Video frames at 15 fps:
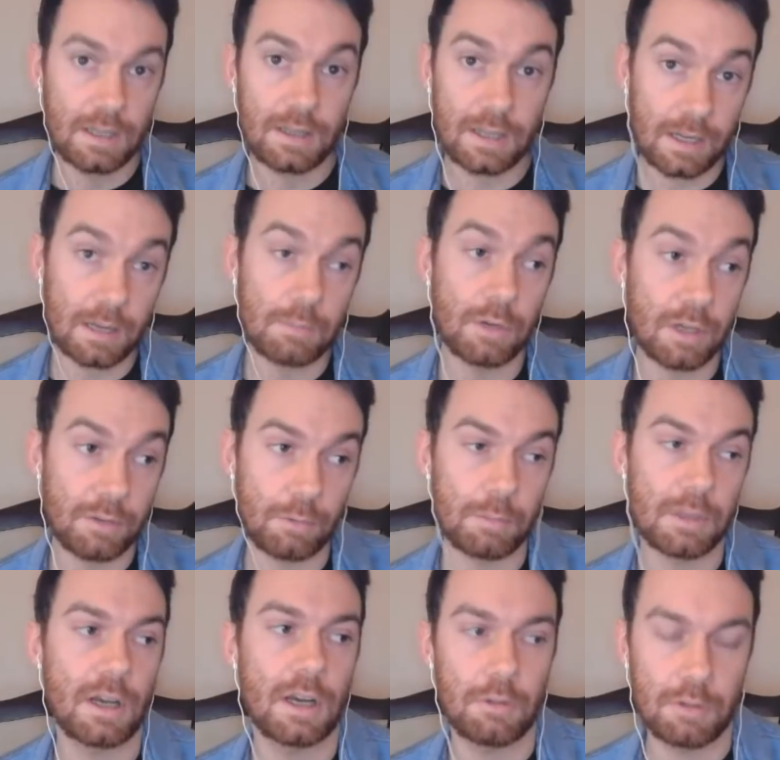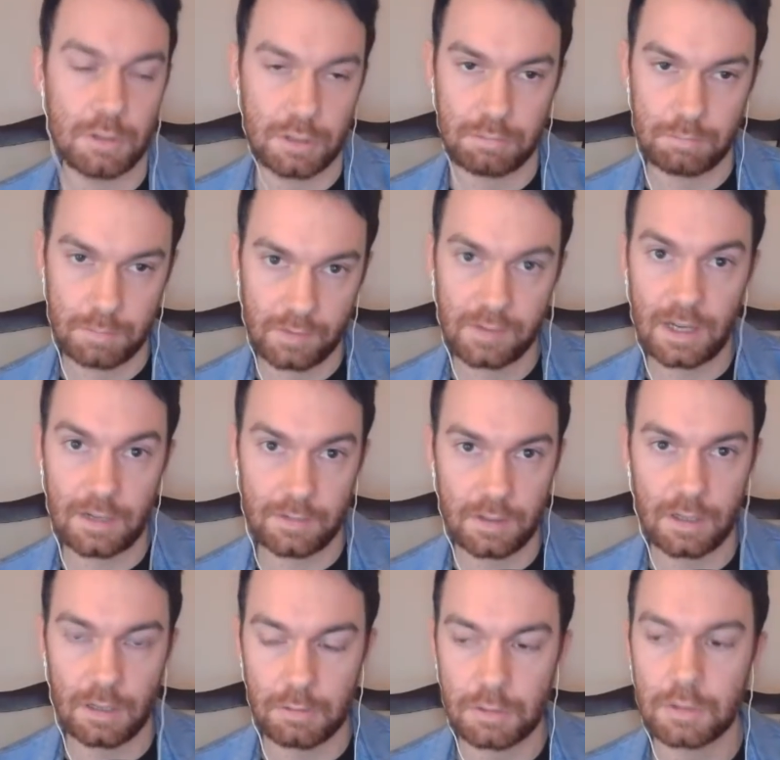they get money from the Irish state,
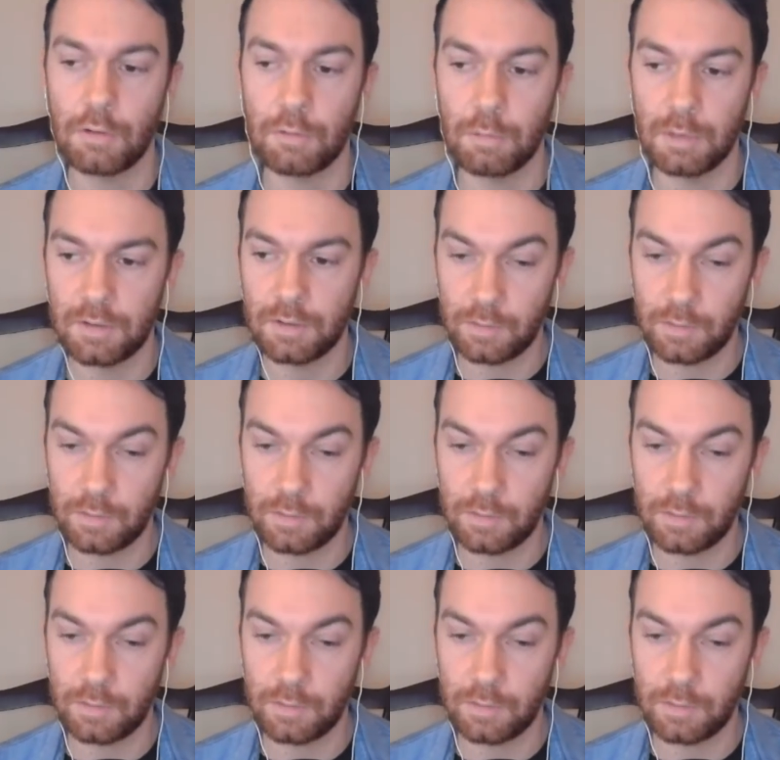the Irish government.